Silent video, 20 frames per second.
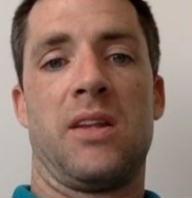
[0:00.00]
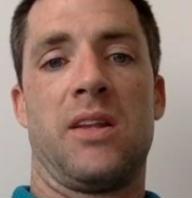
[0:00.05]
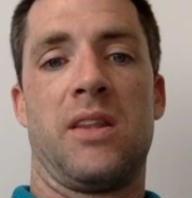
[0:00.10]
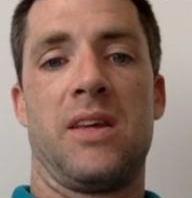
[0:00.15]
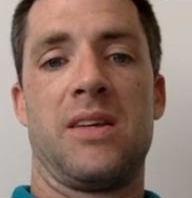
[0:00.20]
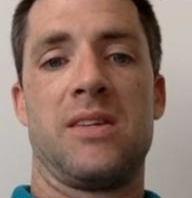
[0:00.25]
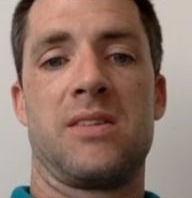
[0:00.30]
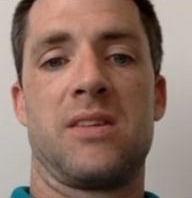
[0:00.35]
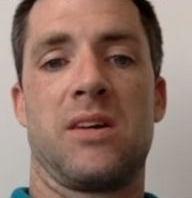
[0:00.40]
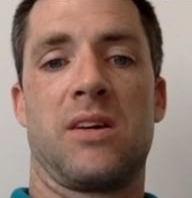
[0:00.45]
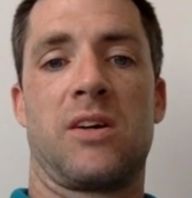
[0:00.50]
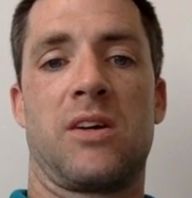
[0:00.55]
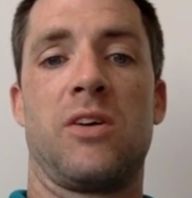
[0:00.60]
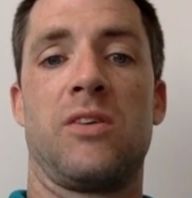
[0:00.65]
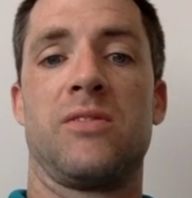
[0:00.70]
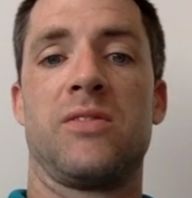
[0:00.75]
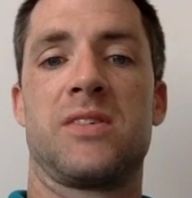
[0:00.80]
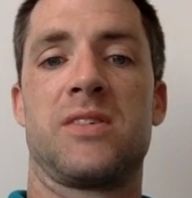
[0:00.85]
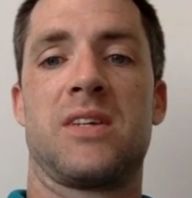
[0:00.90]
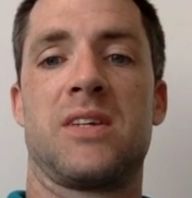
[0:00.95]
These are
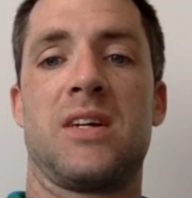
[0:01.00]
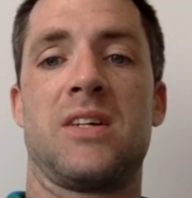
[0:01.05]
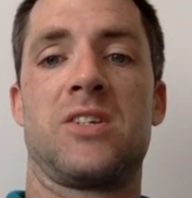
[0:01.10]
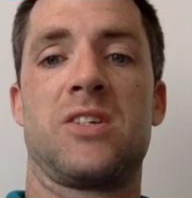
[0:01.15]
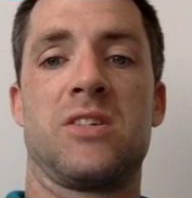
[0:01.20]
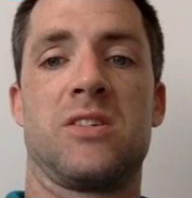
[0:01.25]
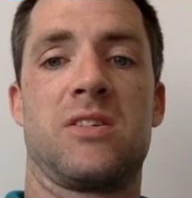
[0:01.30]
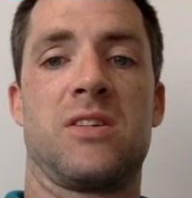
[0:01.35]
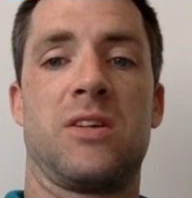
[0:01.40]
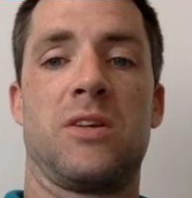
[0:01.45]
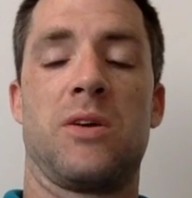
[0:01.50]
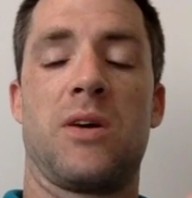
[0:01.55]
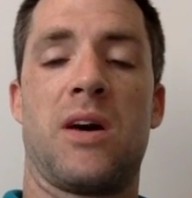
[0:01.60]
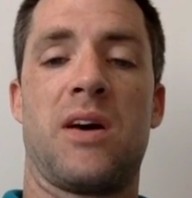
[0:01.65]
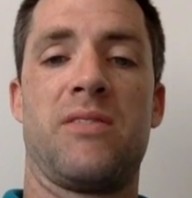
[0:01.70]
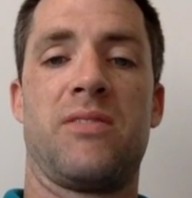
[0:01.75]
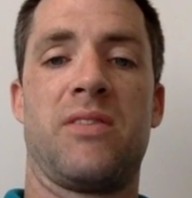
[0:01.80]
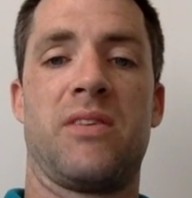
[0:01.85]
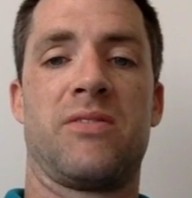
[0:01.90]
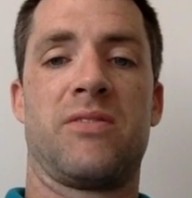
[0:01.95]
conversations that you
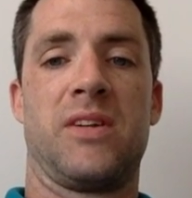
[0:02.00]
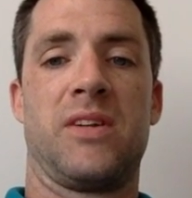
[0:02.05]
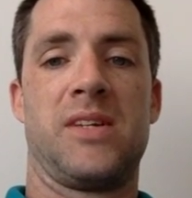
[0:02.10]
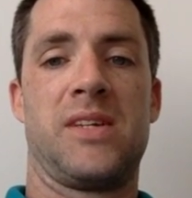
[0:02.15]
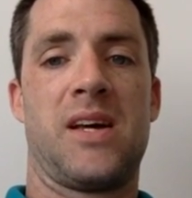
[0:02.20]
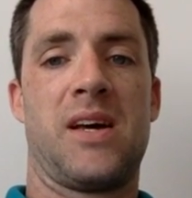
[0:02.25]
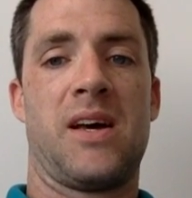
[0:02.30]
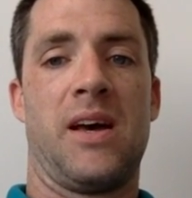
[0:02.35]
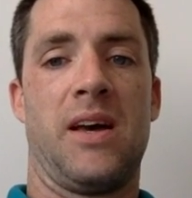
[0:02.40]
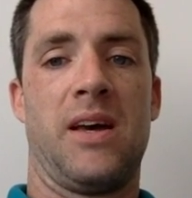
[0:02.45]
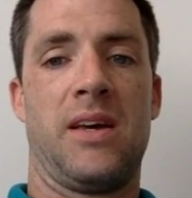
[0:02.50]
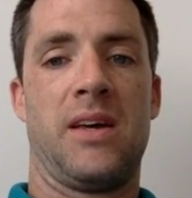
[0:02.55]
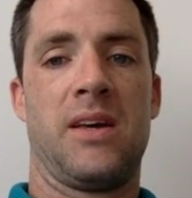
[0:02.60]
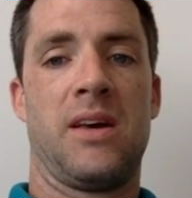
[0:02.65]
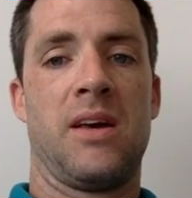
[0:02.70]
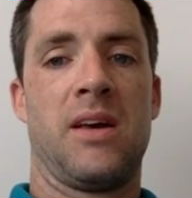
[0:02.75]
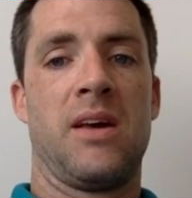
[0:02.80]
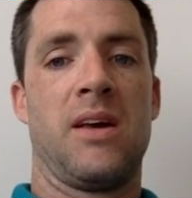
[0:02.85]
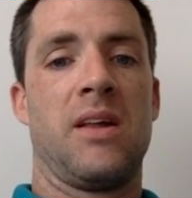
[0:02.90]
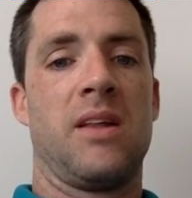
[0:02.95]
have every day
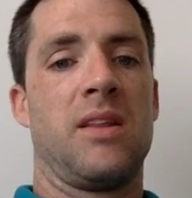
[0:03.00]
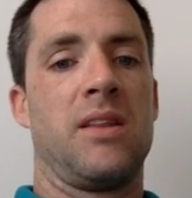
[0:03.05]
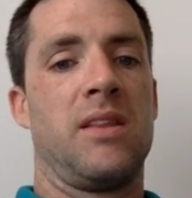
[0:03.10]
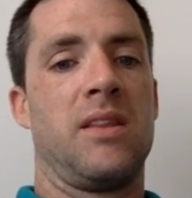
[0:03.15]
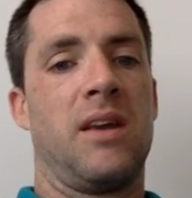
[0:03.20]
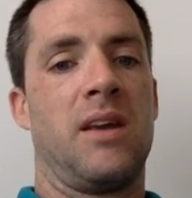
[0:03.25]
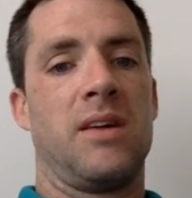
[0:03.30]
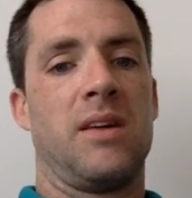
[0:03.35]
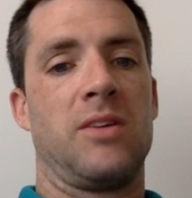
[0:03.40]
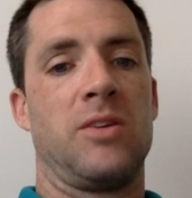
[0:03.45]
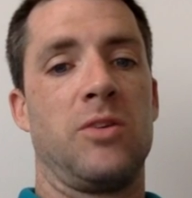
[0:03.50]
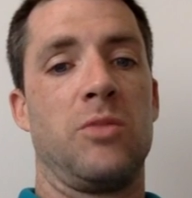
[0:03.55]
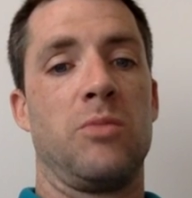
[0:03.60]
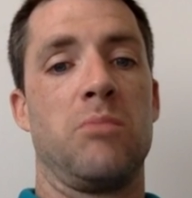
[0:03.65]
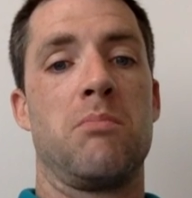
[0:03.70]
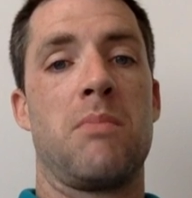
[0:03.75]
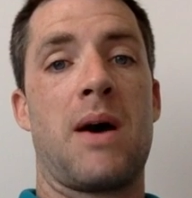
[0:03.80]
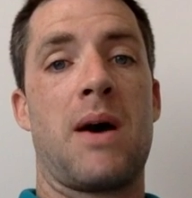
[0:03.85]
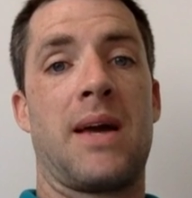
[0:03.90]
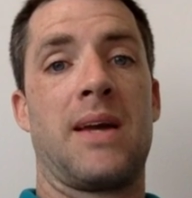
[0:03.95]
that you
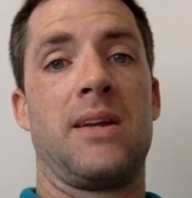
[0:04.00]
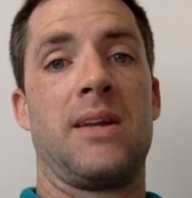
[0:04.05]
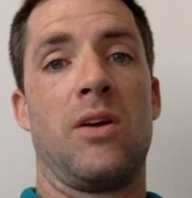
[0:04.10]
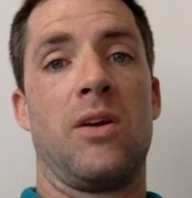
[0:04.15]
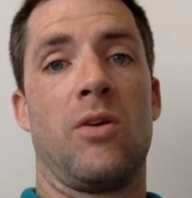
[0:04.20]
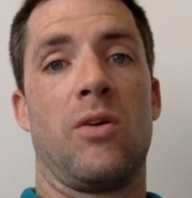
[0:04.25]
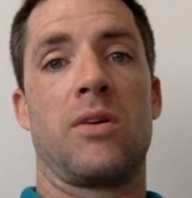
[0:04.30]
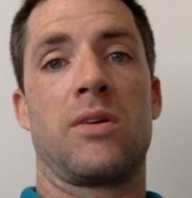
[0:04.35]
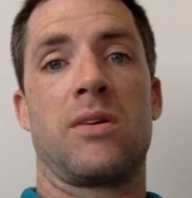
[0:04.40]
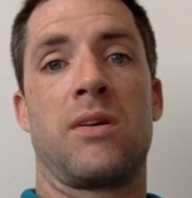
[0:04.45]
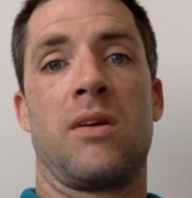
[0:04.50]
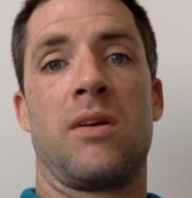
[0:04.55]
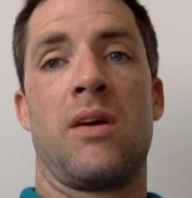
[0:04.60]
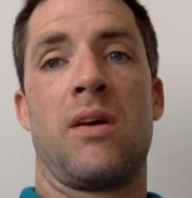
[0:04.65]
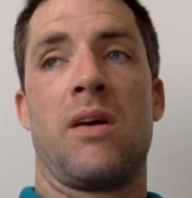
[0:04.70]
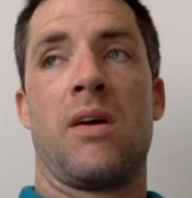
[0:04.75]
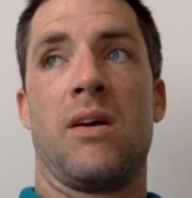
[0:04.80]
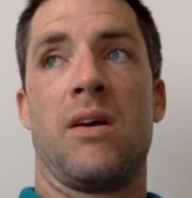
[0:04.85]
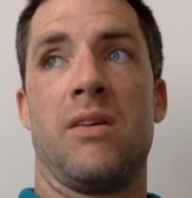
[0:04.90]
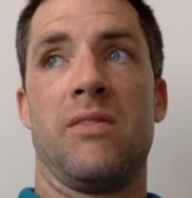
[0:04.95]
may not
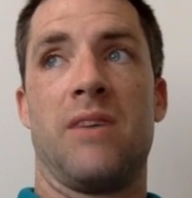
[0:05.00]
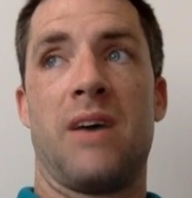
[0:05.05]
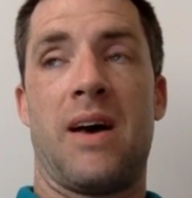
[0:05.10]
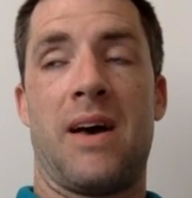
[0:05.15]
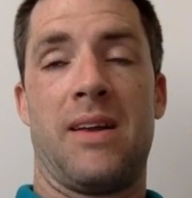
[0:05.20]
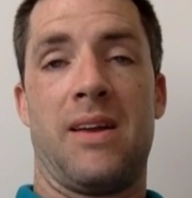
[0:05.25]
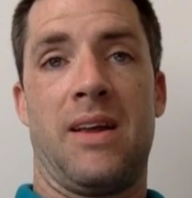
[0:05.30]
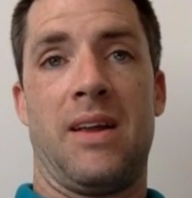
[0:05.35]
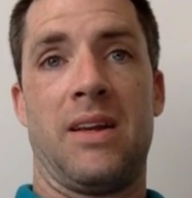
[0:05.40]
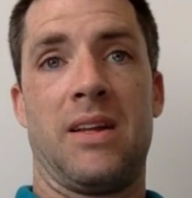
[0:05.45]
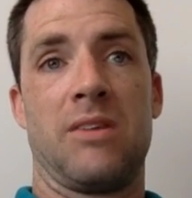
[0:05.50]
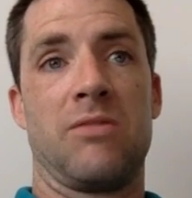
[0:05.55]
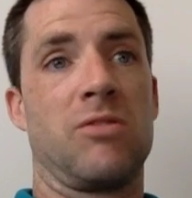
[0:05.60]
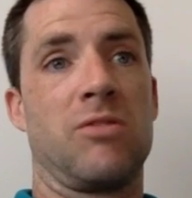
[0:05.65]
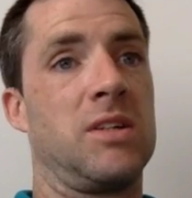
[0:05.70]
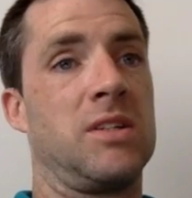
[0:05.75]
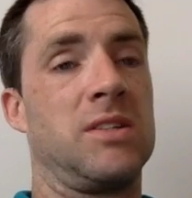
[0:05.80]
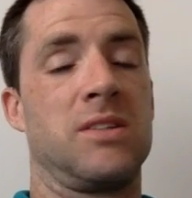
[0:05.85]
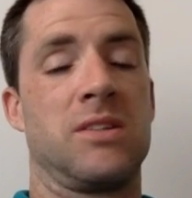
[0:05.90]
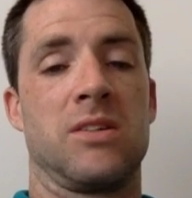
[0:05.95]
have had any
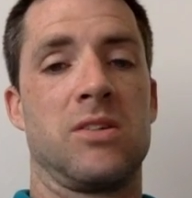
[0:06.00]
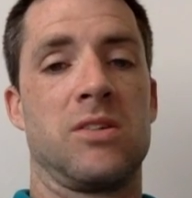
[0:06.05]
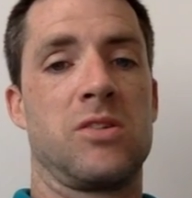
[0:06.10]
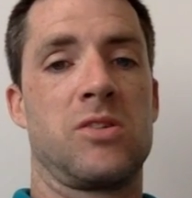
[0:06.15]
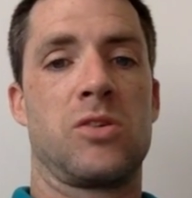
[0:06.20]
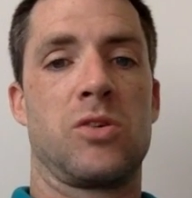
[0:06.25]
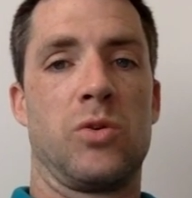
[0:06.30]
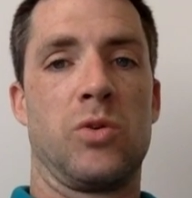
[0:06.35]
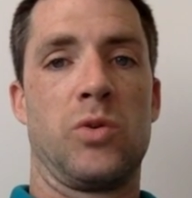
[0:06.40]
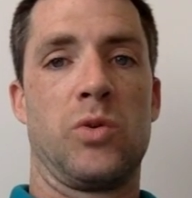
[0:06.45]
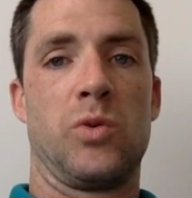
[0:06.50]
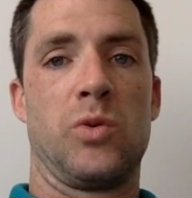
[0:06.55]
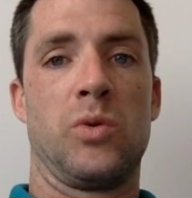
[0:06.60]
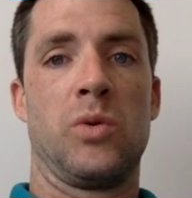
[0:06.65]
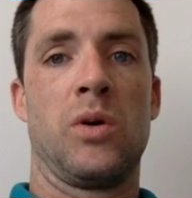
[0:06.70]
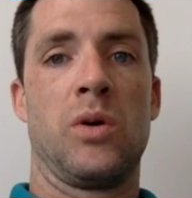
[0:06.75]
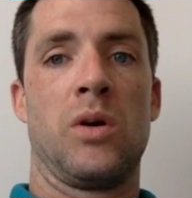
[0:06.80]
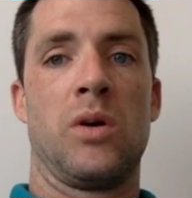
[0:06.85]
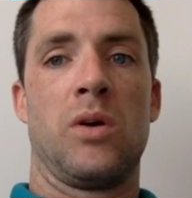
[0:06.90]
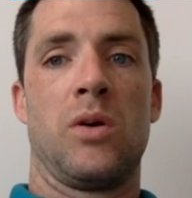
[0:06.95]
reason to,
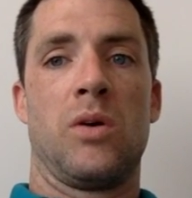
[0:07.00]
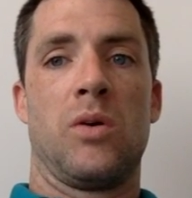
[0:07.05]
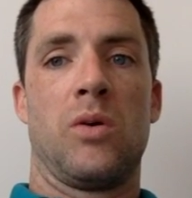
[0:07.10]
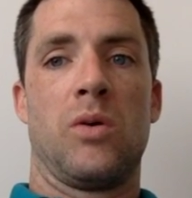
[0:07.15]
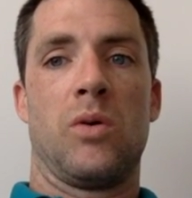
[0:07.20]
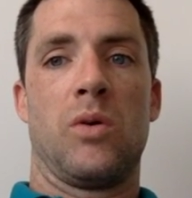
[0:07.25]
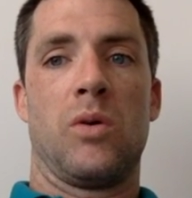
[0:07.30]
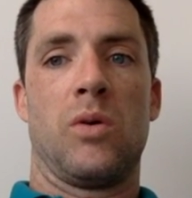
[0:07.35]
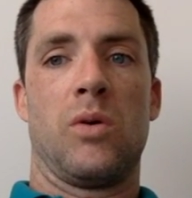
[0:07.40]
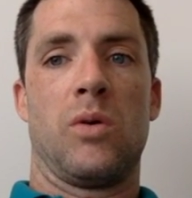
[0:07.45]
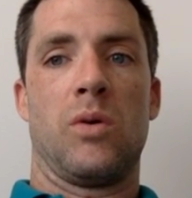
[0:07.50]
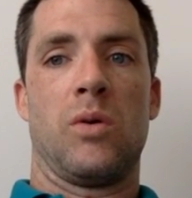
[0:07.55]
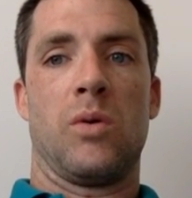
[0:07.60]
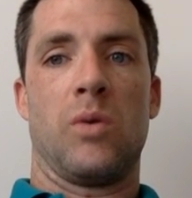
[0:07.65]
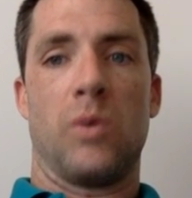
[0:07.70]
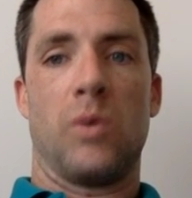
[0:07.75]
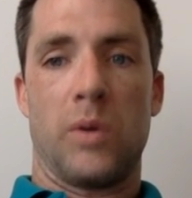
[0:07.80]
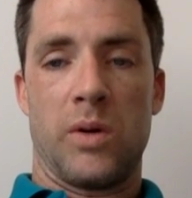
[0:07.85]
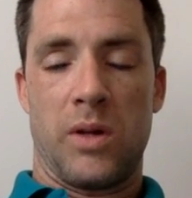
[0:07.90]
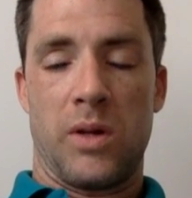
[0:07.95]

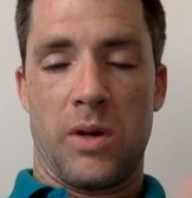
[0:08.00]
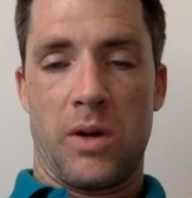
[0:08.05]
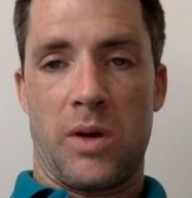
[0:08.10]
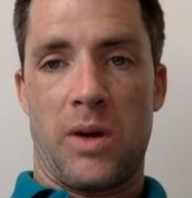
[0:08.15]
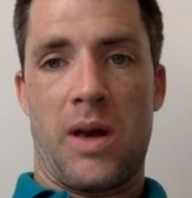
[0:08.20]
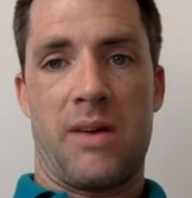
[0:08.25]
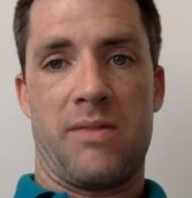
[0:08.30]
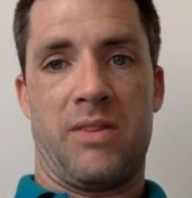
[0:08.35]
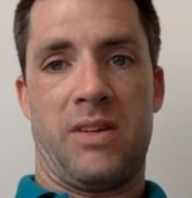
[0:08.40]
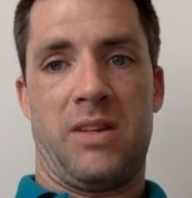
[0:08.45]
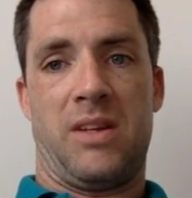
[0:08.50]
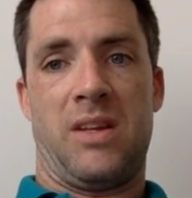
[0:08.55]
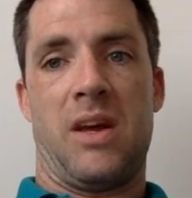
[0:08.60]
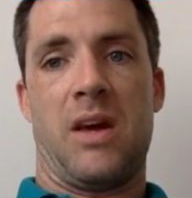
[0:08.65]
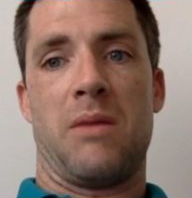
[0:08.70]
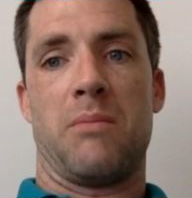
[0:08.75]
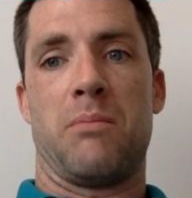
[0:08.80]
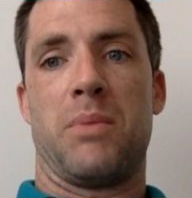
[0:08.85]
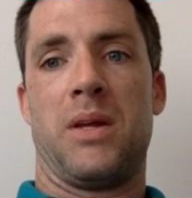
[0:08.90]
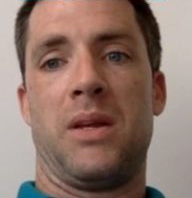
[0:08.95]
or haven't
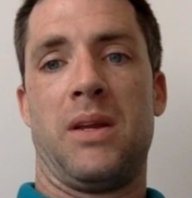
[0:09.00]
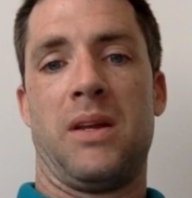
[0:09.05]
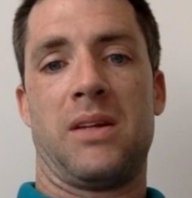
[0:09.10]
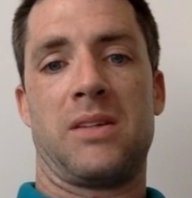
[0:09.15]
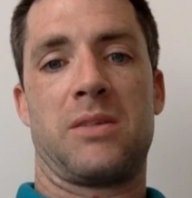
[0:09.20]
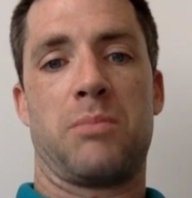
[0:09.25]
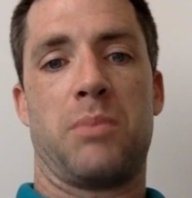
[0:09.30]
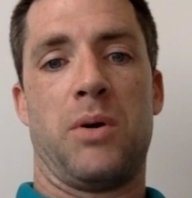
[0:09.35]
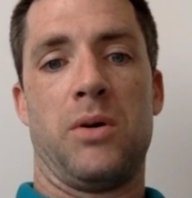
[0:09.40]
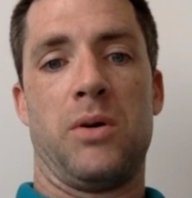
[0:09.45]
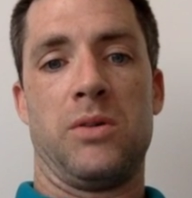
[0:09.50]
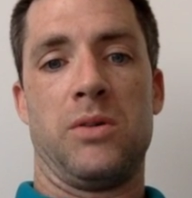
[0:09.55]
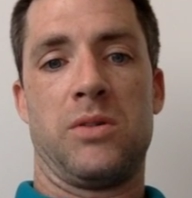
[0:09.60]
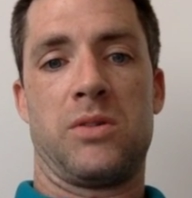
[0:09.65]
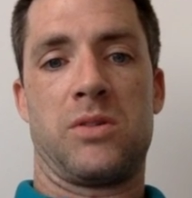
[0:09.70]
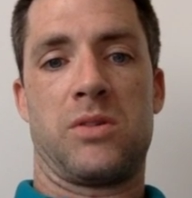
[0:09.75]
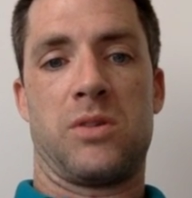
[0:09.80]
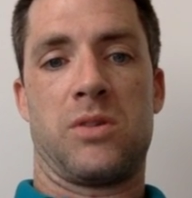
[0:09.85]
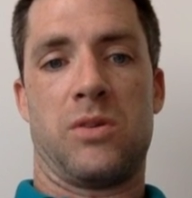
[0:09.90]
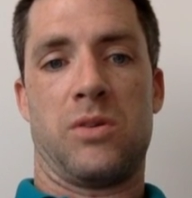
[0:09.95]
yet been exposed
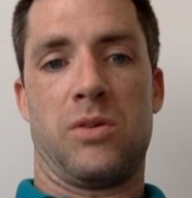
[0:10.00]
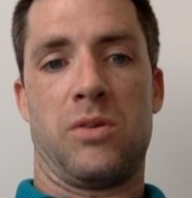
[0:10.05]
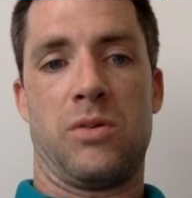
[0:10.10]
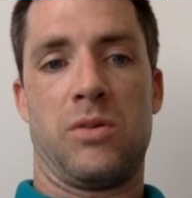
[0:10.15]
to